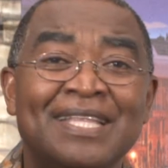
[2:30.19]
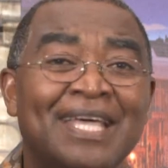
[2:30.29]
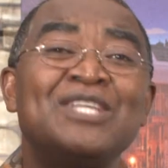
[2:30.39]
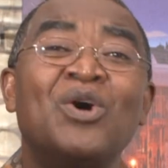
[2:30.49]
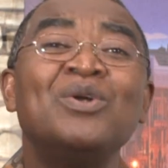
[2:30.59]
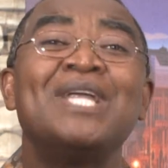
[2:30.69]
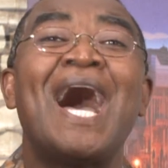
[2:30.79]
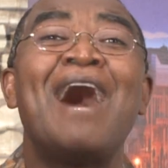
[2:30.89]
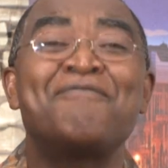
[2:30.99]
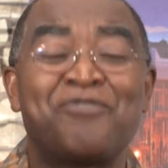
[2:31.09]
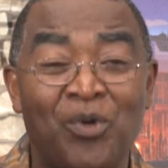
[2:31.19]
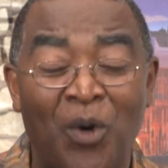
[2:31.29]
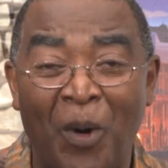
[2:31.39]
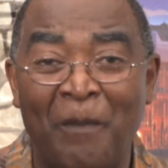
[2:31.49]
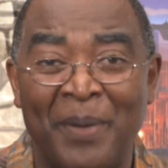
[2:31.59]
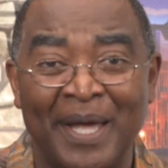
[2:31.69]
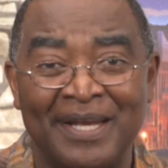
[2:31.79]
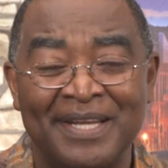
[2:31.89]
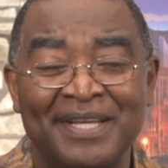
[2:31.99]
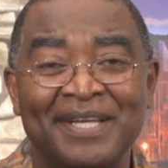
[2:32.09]
they don't have to
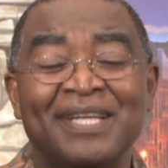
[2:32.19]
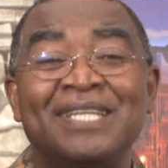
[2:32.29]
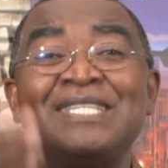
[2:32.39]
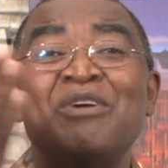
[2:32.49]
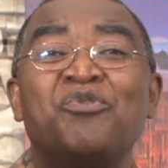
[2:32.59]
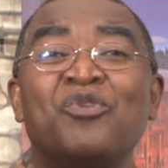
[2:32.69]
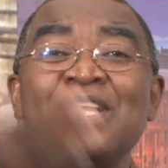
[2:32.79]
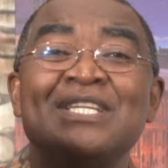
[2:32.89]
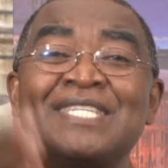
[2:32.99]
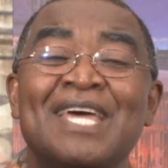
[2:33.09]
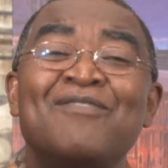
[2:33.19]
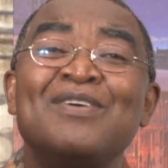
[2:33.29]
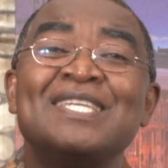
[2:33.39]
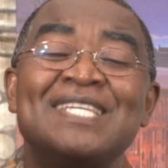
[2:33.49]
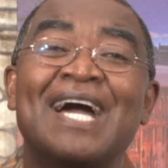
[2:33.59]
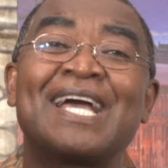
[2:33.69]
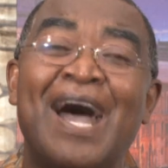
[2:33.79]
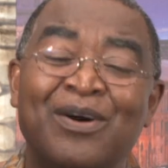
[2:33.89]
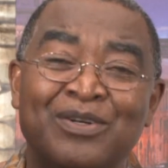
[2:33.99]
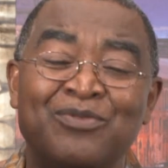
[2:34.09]
open different savings
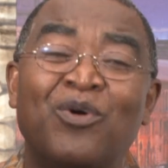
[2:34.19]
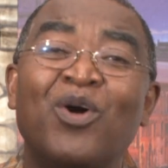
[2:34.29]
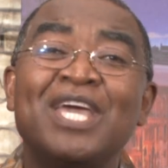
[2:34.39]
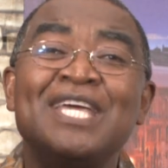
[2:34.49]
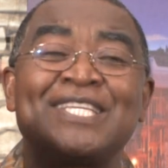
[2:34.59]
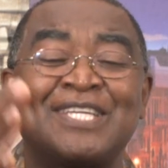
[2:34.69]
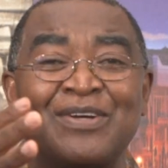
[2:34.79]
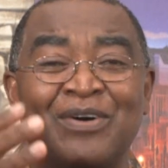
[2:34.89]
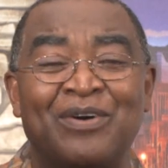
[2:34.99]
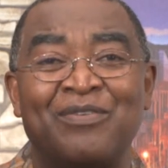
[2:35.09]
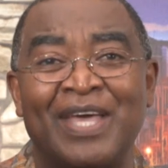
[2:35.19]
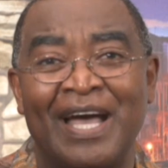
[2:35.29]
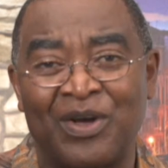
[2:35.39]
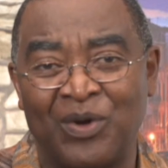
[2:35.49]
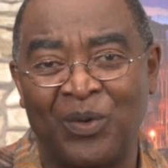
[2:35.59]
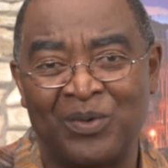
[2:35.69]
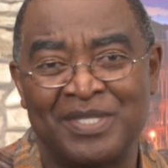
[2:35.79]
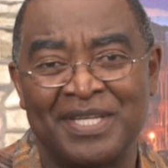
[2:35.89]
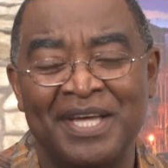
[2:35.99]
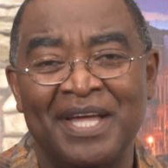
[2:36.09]
accounts for each of their goals.